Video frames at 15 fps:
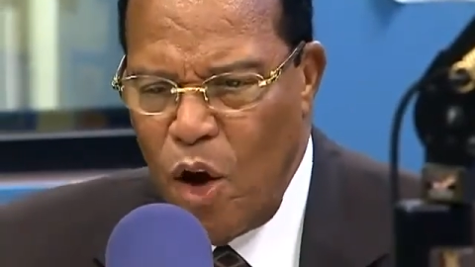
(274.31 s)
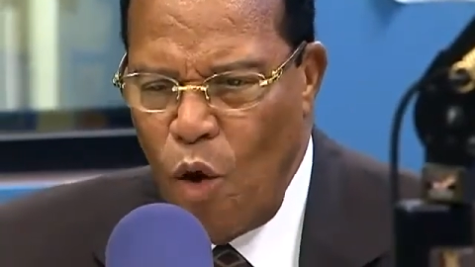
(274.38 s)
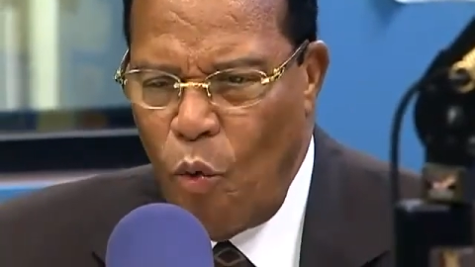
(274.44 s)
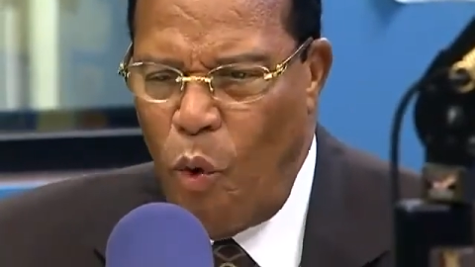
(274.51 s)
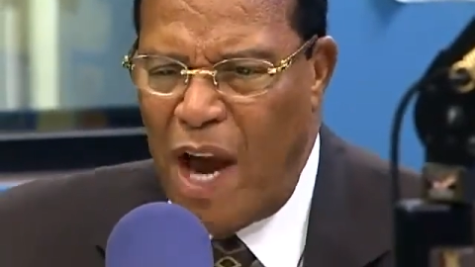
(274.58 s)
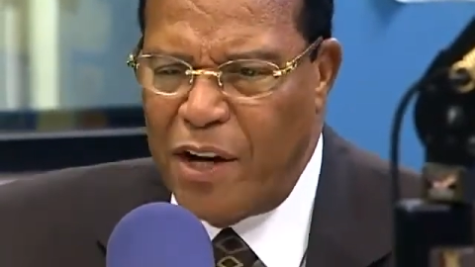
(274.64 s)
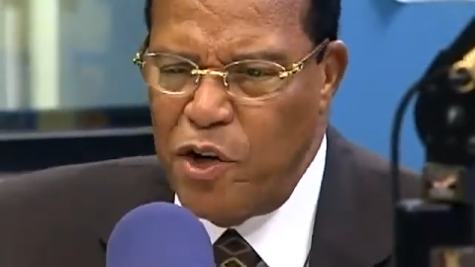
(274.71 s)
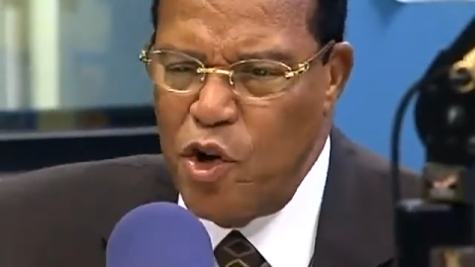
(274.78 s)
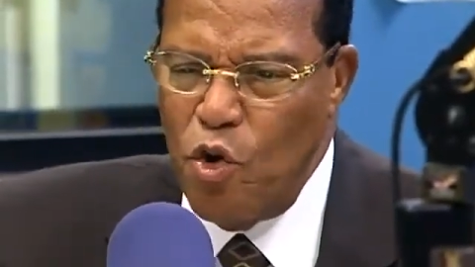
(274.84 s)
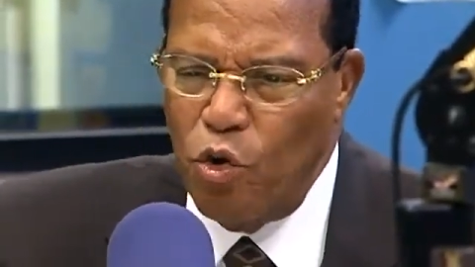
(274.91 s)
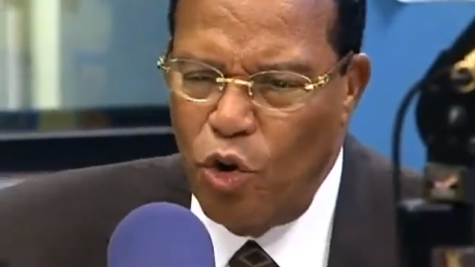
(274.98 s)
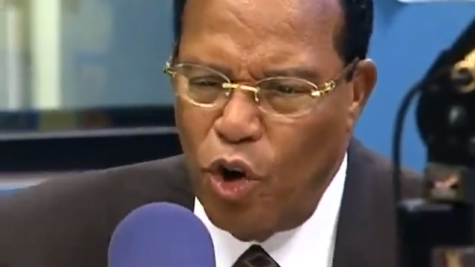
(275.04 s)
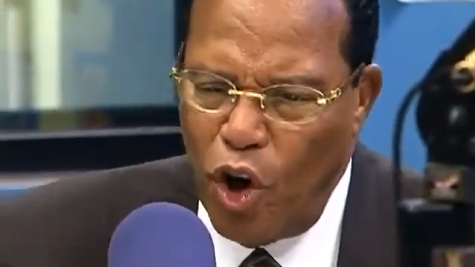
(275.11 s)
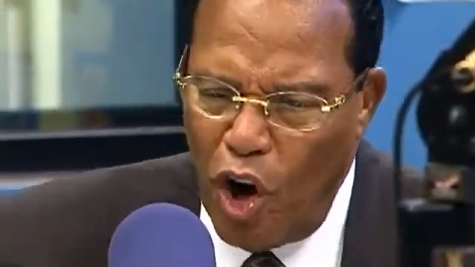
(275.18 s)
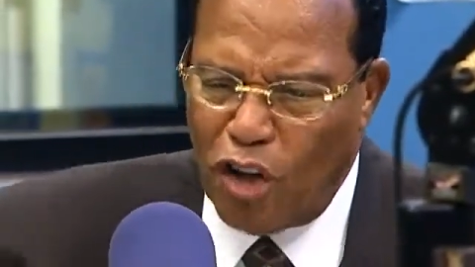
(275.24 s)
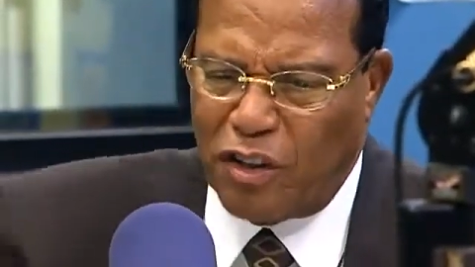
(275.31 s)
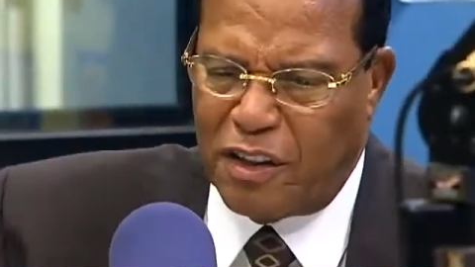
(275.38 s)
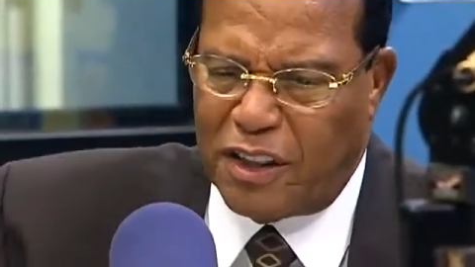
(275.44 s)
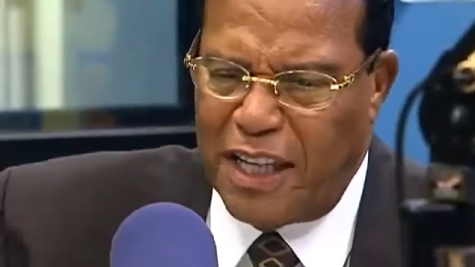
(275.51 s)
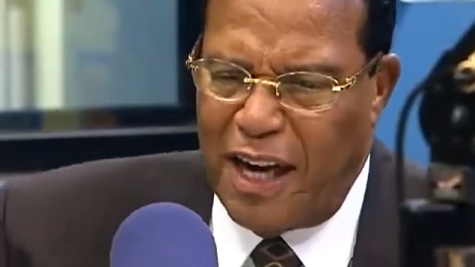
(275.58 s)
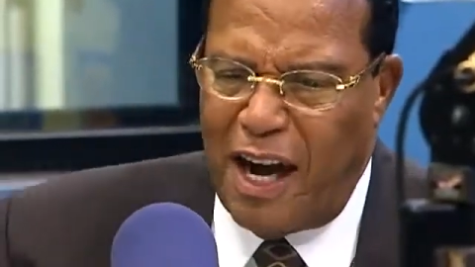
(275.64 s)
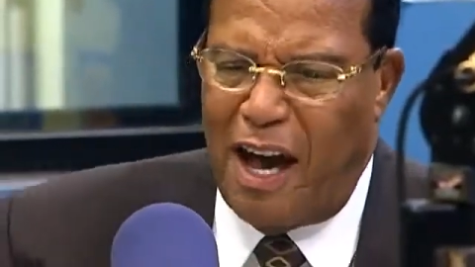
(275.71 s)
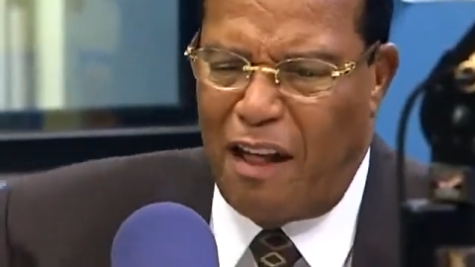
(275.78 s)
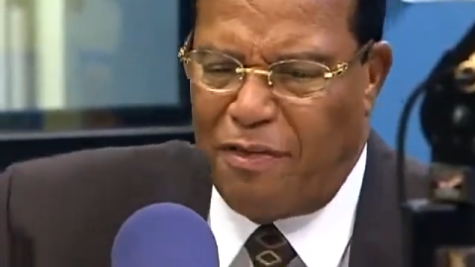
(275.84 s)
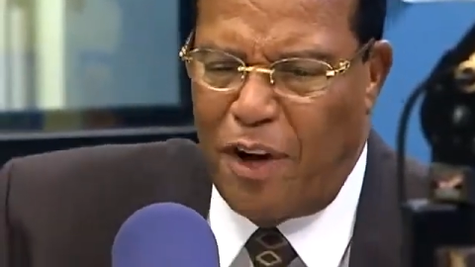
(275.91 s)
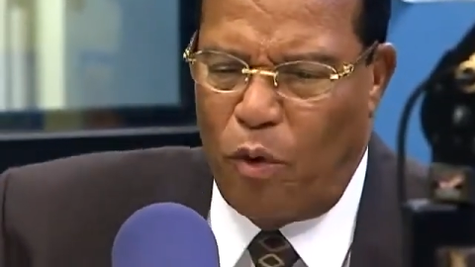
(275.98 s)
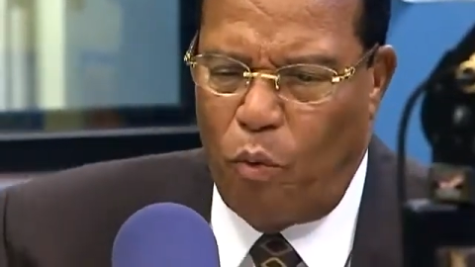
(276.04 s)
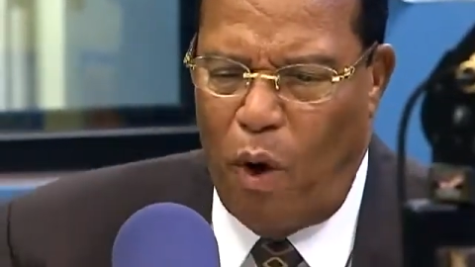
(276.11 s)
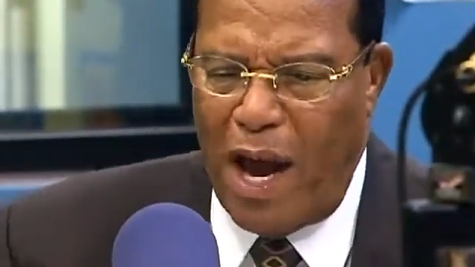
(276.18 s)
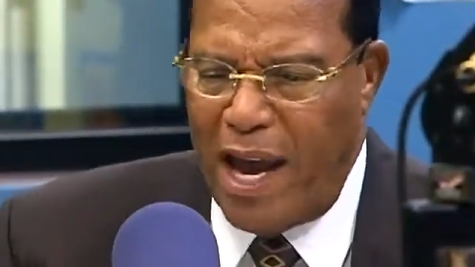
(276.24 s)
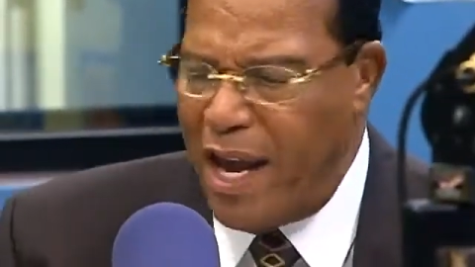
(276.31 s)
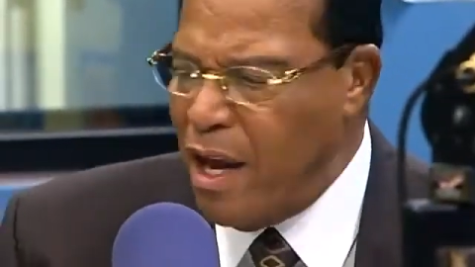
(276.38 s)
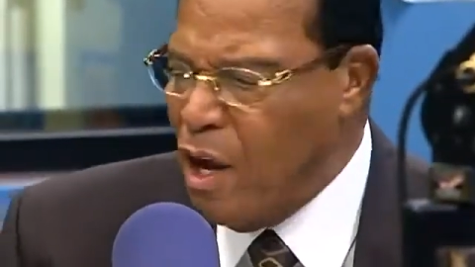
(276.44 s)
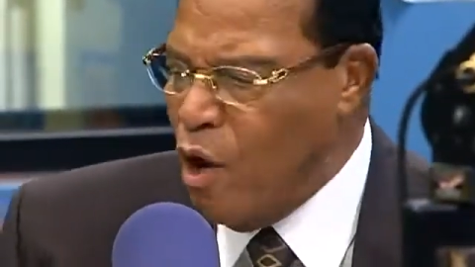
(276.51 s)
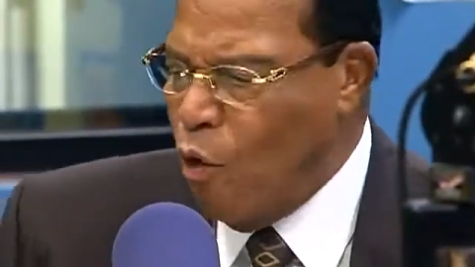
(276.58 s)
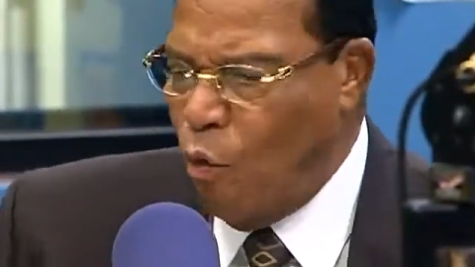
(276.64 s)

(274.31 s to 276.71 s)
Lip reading: when you look the other way